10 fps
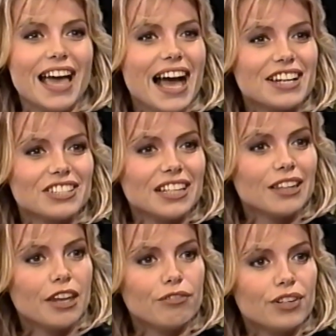Actually, a
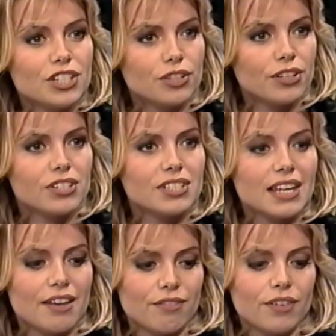lot of researchers
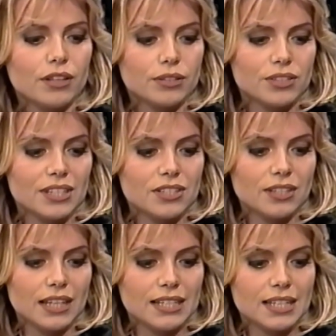have uh, looked into
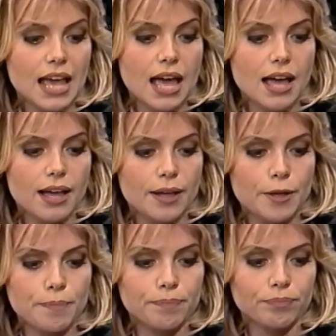this.
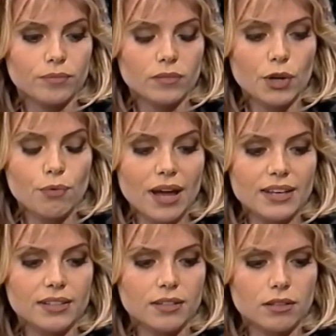Um,
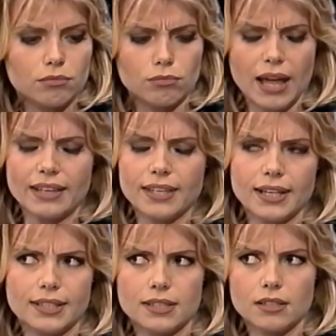when I
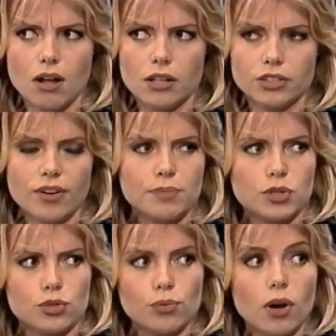think it's called
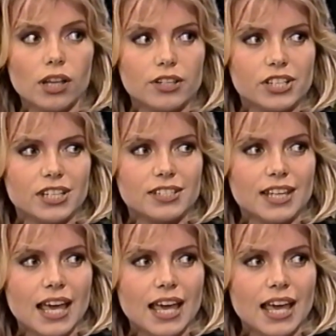cryptozoologists.